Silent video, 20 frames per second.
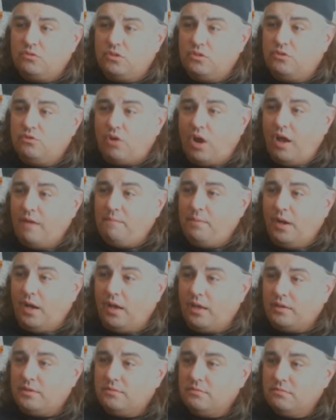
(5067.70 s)
drive by,
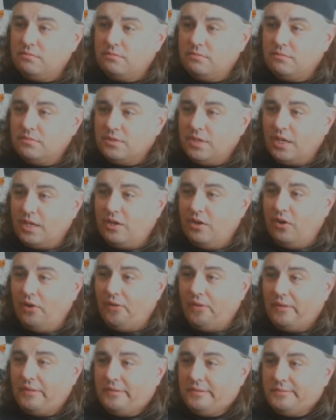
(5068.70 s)
I
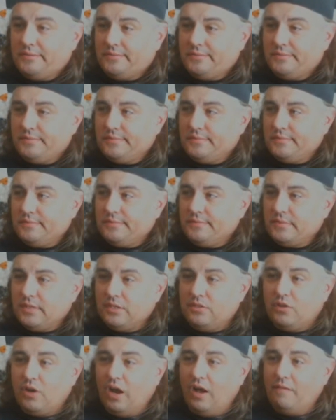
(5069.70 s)
call it. You
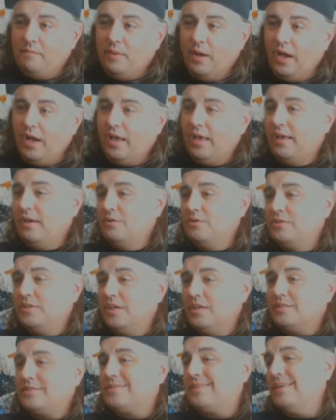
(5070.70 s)
drive by, who's
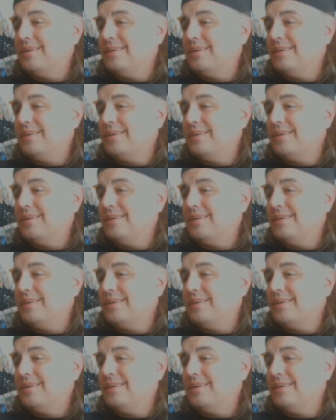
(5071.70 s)
this?